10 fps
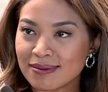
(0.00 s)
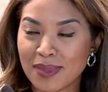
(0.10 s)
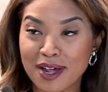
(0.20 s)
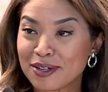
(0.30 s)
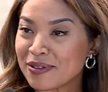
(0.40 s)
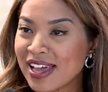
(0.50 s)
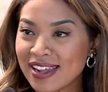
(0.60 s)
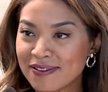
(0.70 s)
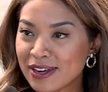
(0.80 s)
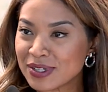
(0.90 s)
monitor
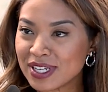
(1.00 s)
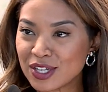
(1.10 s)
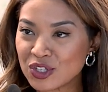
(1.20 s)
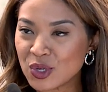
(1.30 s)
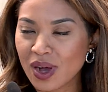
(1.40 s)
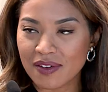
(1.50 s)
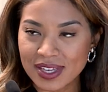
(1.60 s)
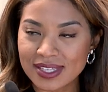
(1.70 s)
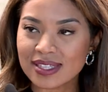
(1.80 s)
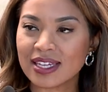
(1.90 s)
that. If there's an issue,
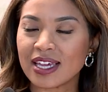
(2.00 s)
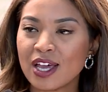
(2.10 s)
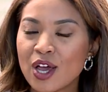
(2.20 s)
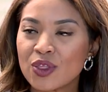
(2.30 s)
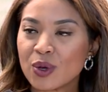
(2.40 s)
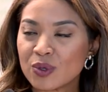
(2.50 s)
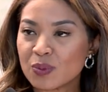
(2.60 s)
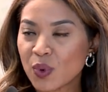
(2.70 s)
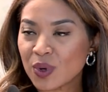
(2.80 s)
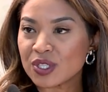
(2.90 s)
obviously, those
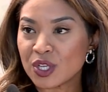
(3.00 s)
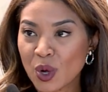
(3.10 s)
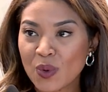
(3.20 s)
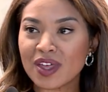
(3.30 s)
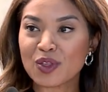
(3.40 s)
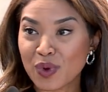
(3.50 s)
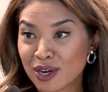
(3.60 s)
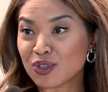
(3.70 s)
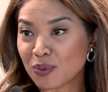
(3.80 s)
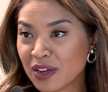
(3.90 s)
boards know that the
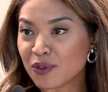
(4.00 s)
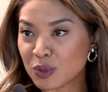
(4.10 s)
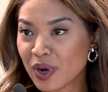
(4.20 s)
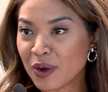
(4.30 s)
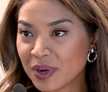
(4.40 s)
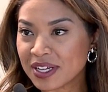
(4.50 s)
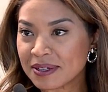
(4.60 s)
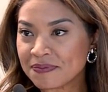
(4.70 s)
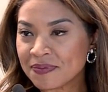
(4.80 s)
Raiders are my first priority.